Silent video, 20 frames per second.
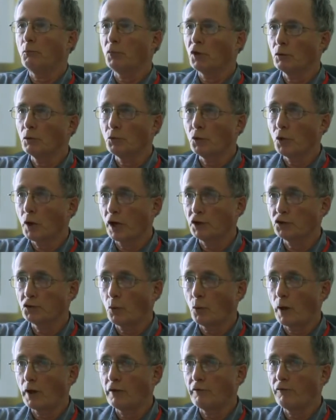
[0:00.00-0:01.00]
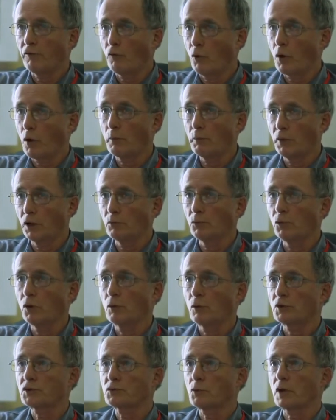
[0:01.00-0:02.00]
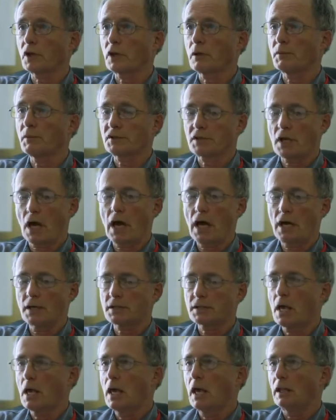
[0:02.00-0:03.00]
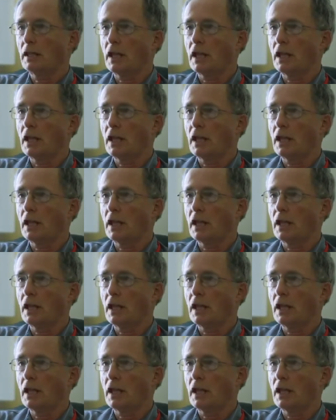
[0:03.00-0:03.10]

Bill Moore had 24. Bill Moore was one of the messiahs.